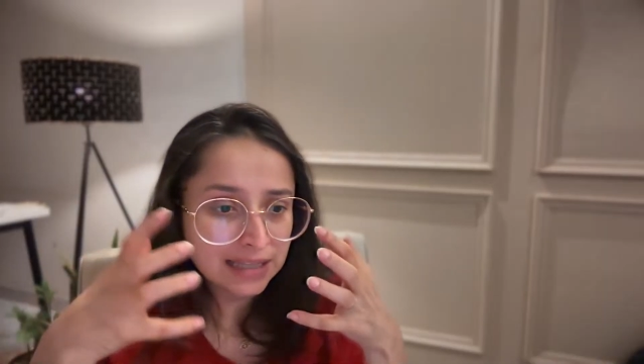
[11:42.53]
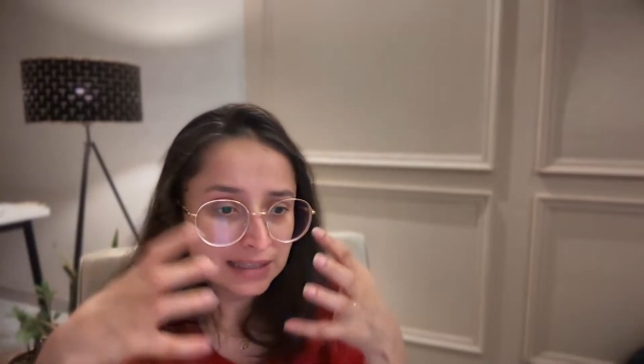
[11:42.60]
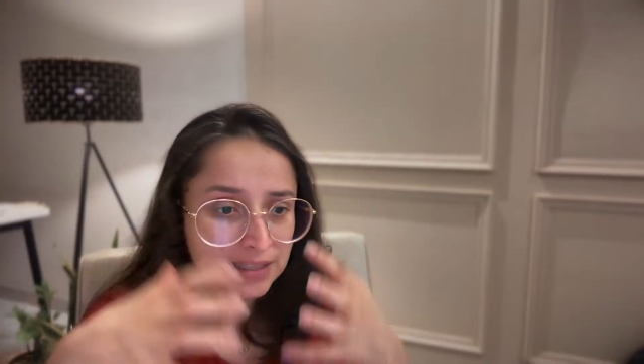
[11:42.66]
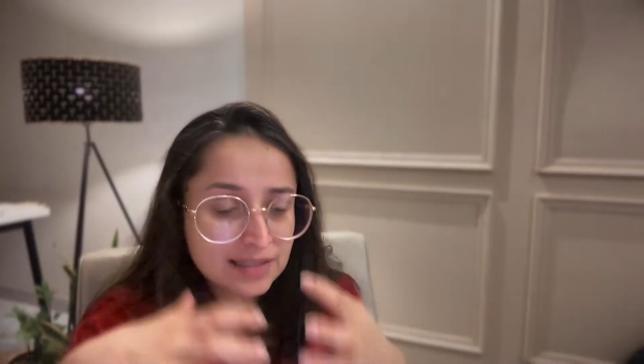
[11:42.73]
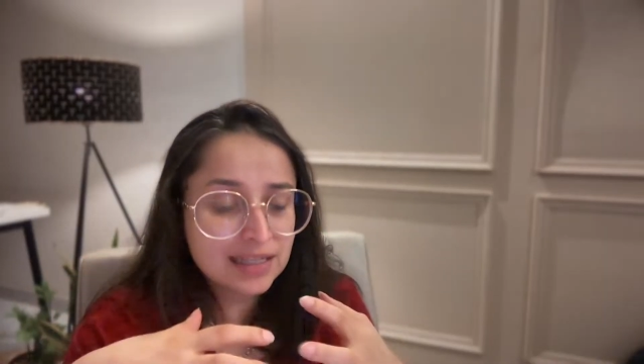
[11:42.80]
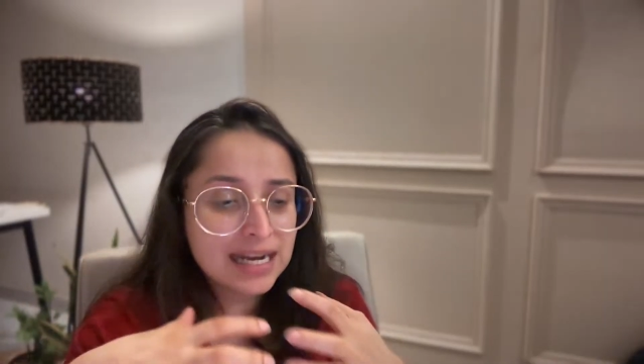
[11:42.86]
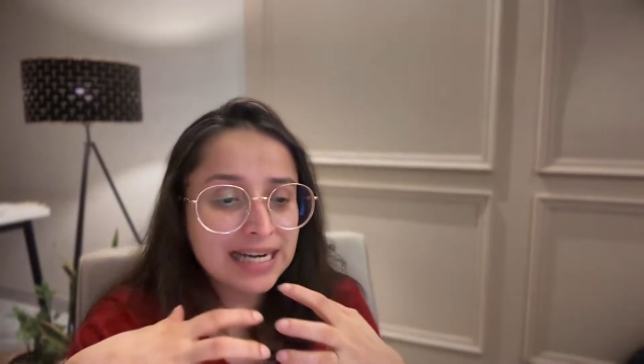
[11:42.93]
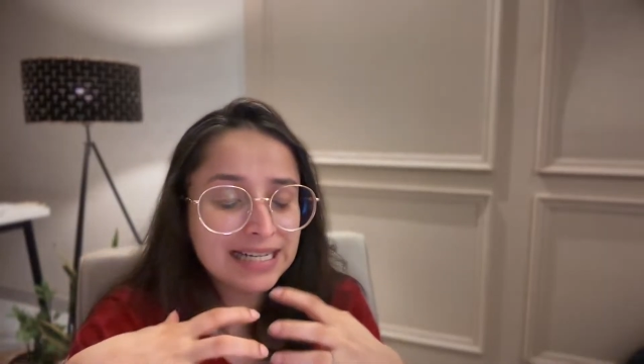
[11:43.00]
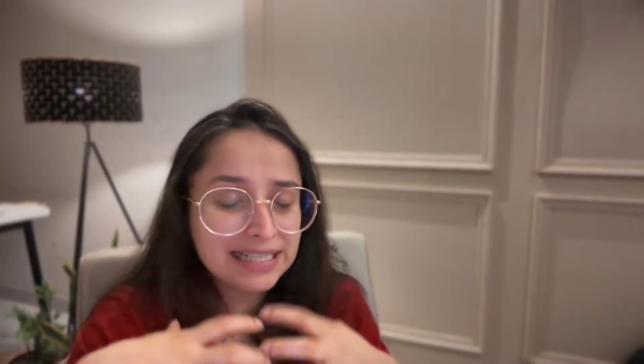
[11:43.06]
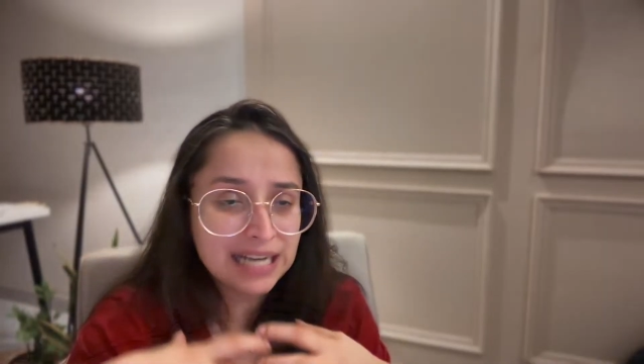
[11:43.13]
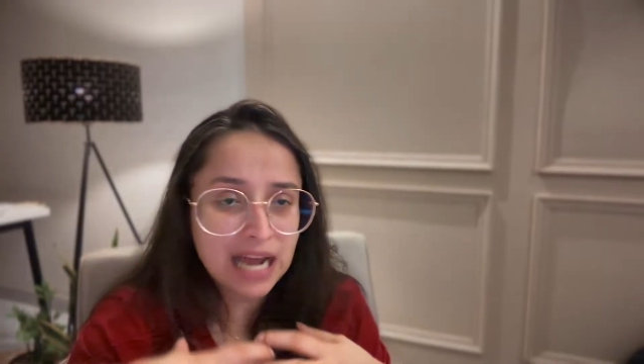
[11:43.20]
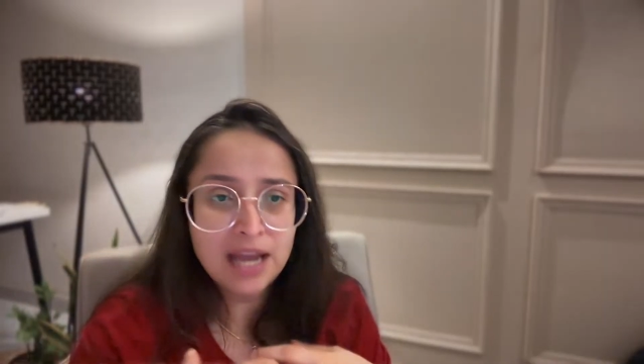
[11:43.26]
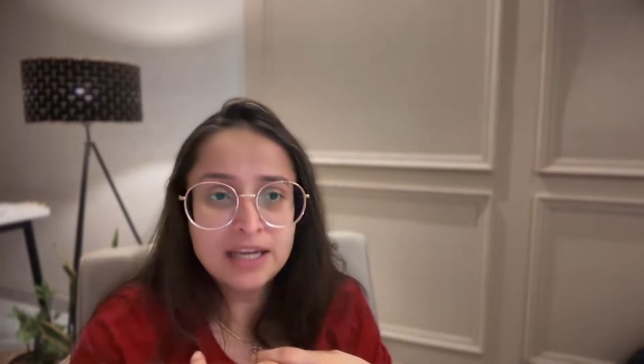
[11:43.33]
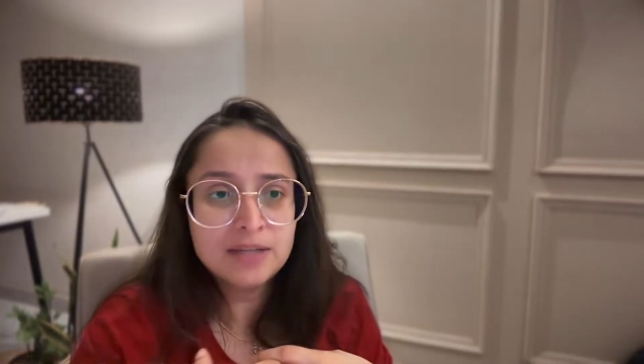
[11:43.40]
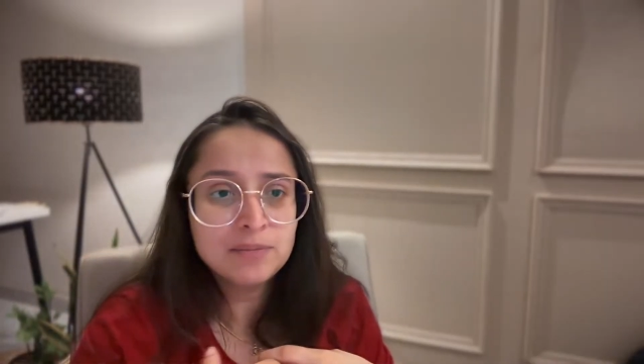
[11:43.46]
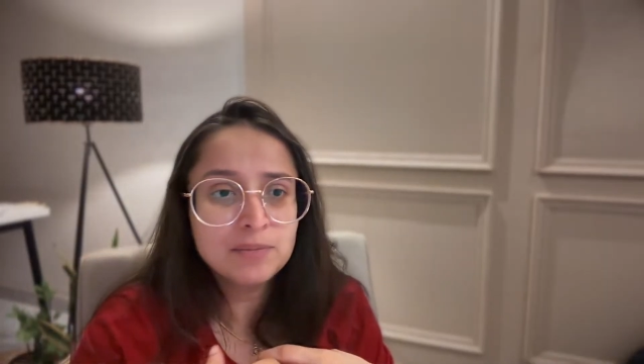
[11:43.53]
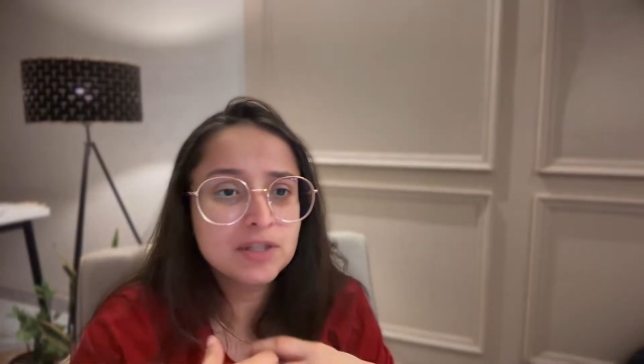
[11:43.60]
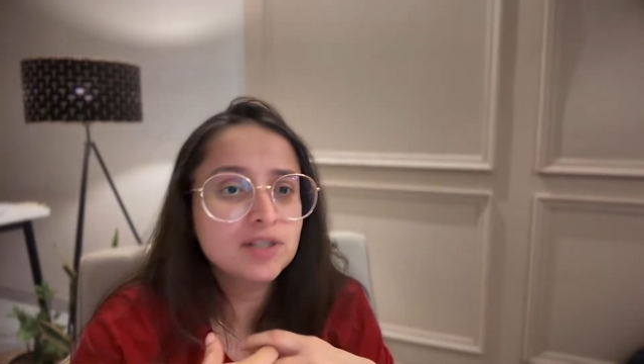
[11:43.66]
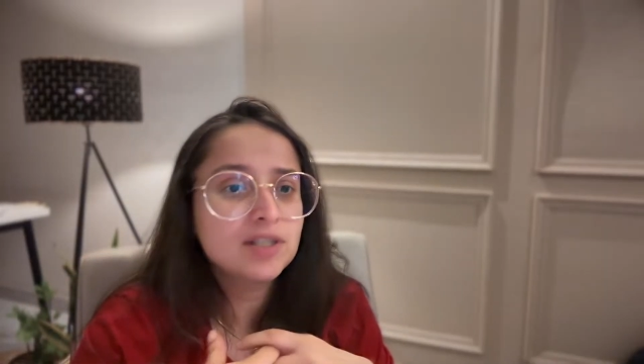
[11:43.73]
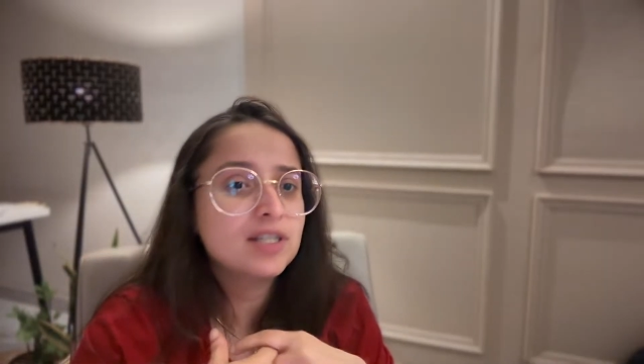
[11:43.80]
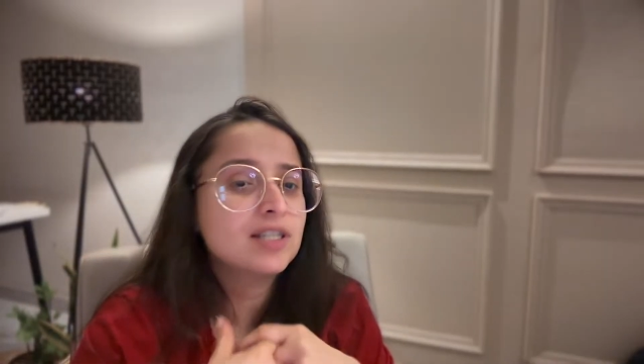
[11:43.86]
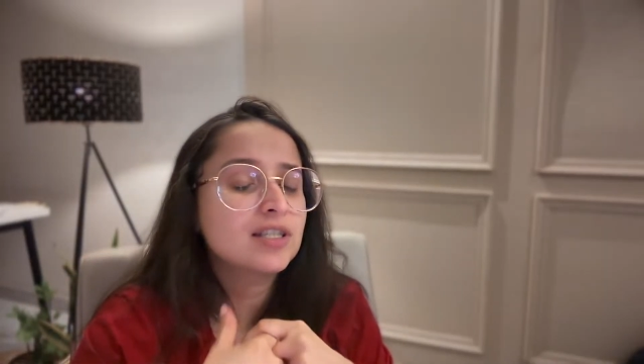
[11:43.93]
This entire
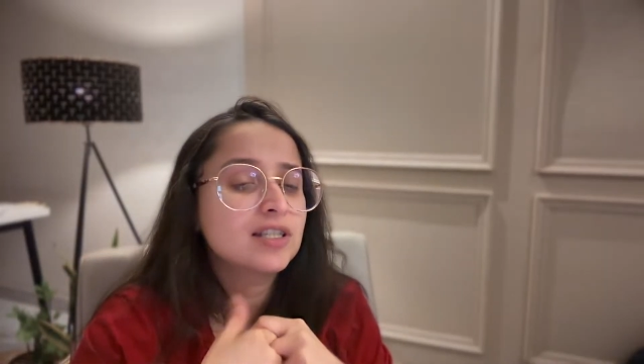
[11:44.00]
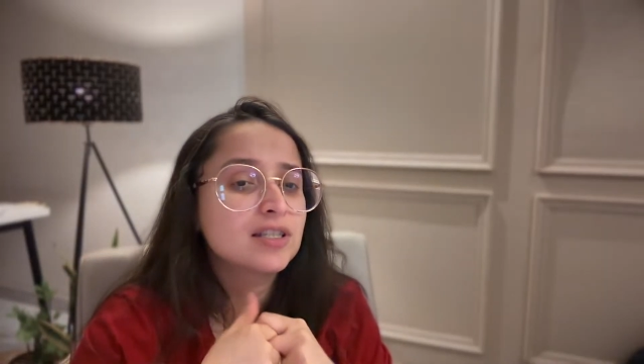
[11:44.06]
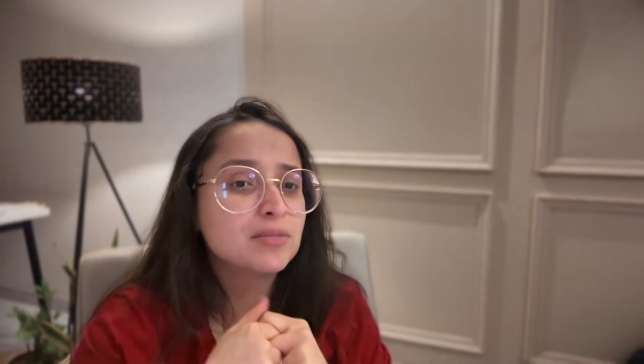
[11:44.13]
business is